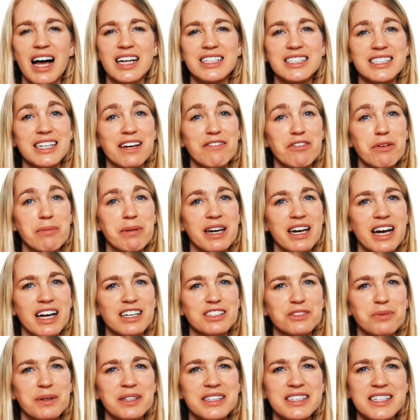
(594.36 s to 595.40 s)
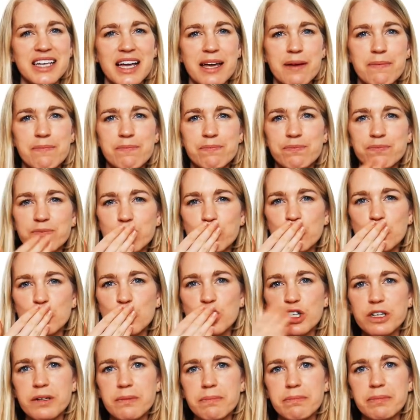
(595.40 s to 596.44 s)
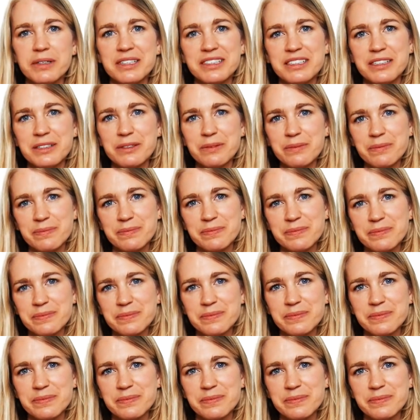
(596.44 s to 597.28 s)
I'll see everybody next Wednesday. Bisous.